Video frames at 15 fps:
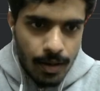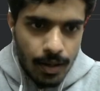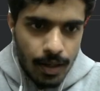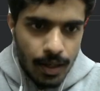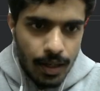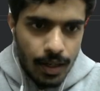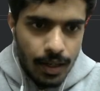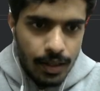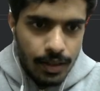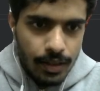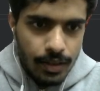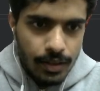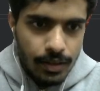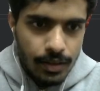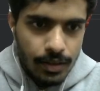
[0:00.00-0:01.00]

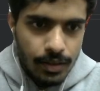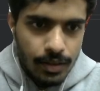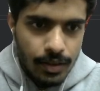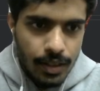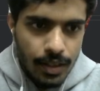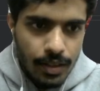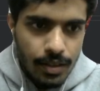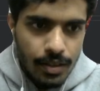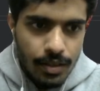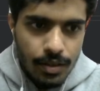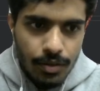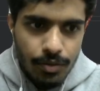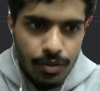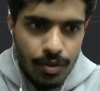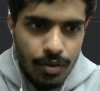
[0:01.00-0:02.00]
And then
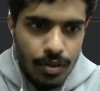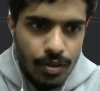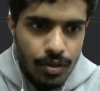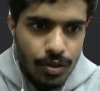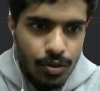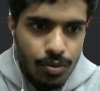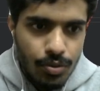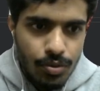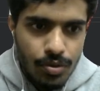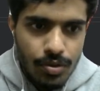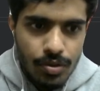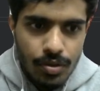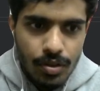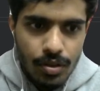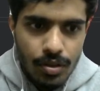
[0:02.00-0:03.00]
we'll
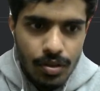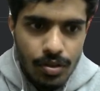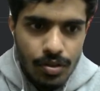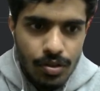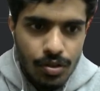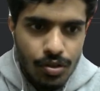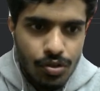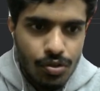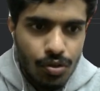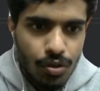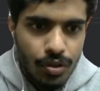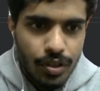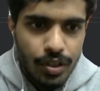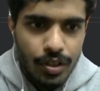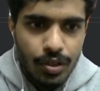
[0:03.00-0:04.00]
use the search
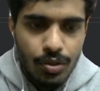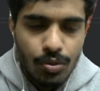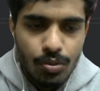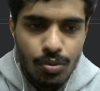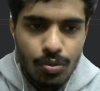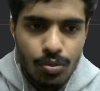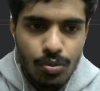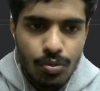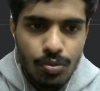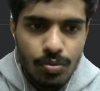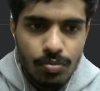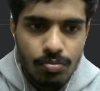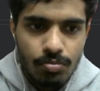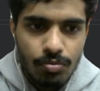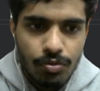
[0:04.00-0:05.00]
sorted
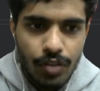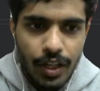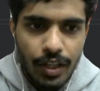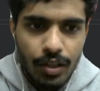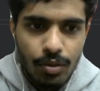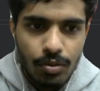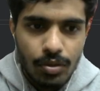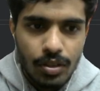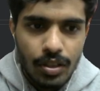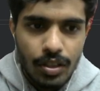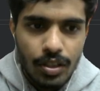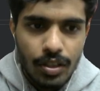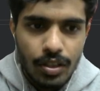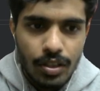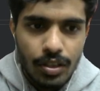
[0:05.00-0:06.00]
to find out
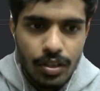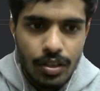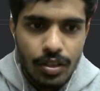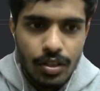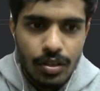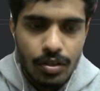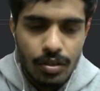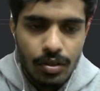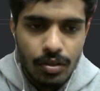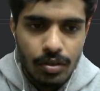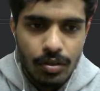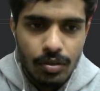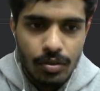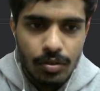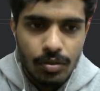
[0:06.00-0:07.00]
the
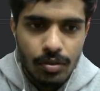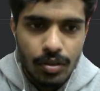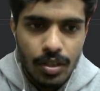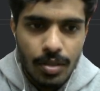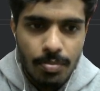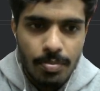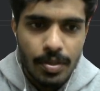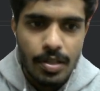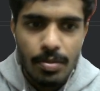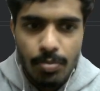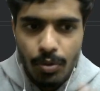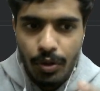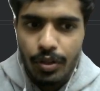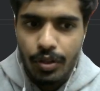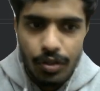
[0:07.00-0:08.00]
middle
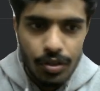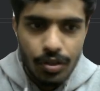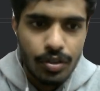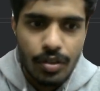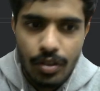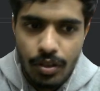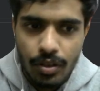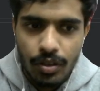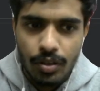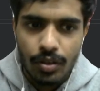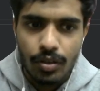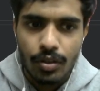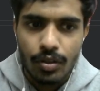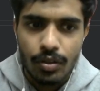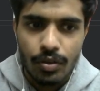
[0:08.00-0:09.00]
point
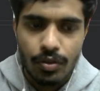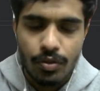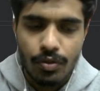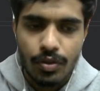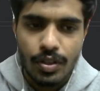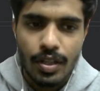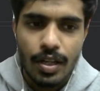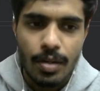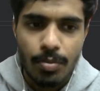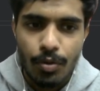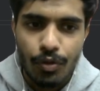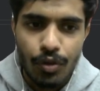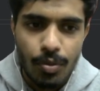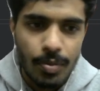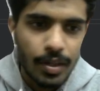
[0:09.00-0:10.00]
with the help
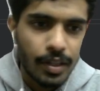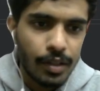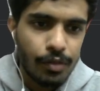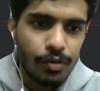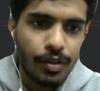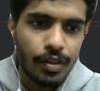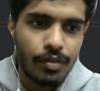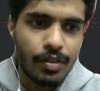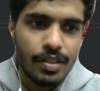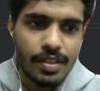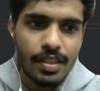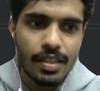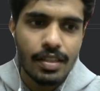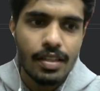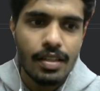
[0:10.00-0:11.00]
of cumulative
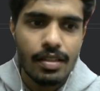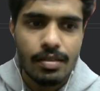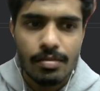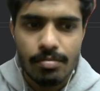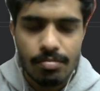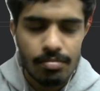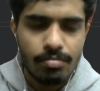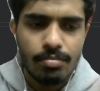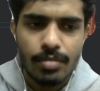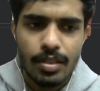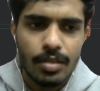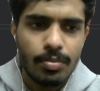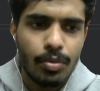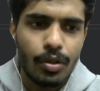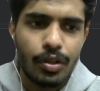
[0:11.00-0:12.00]
frequency and the
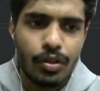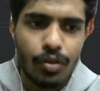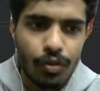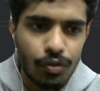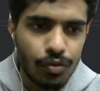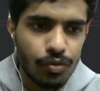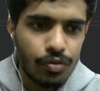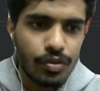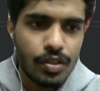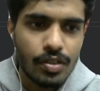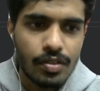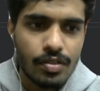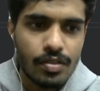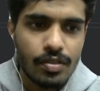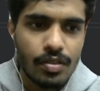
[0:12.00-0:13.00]
middle point of
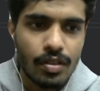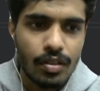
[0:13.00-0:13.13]
this